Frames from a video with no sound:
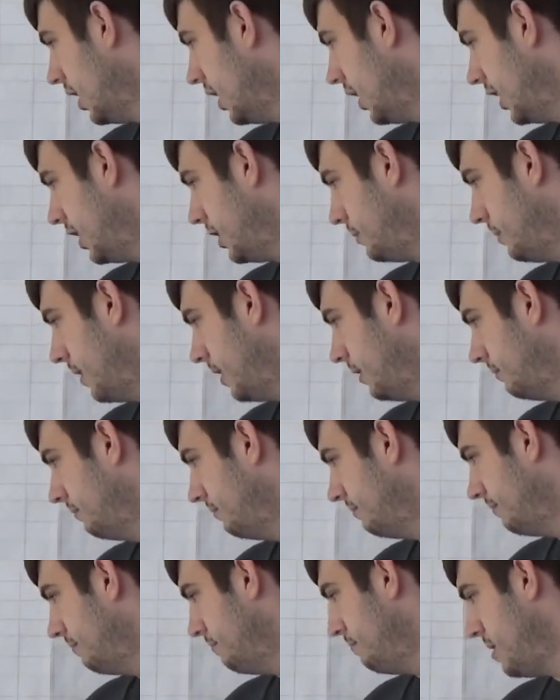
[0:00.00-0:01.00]
He's
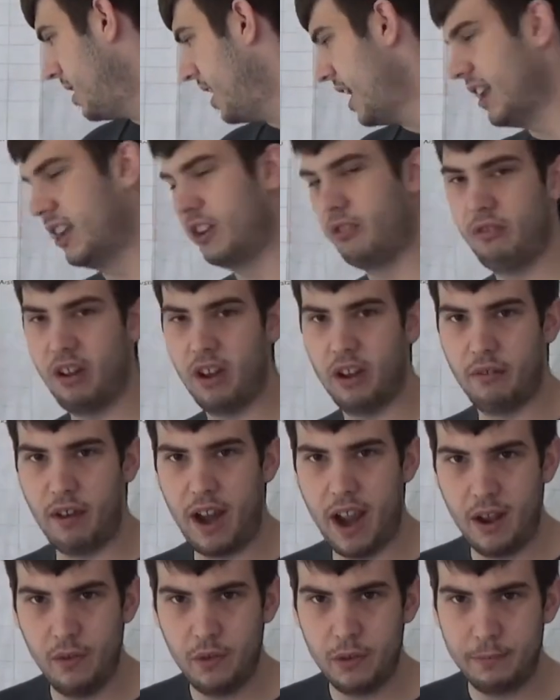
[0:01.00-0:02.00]
been meandering
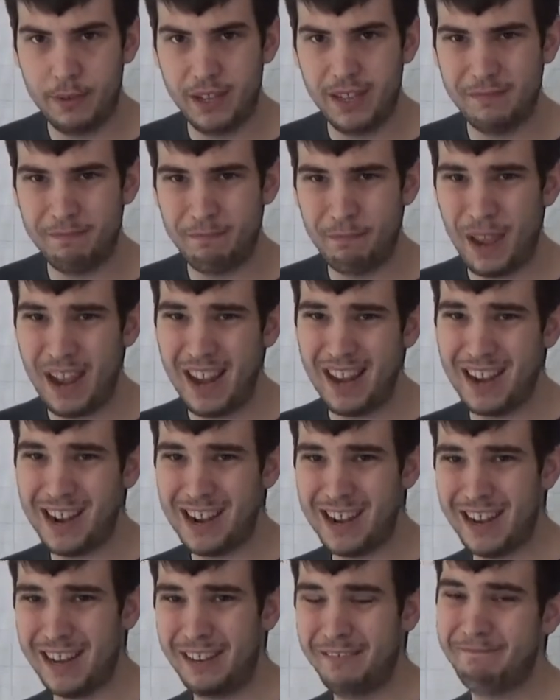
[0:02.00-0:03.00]
around, but
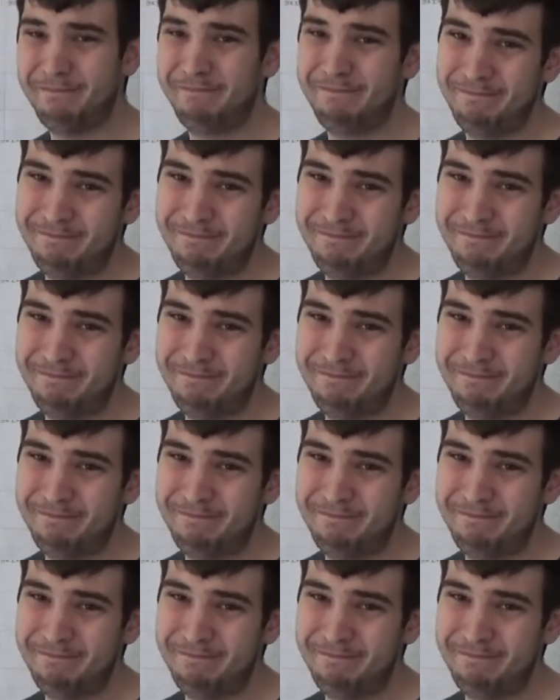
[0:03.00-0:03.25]
P9,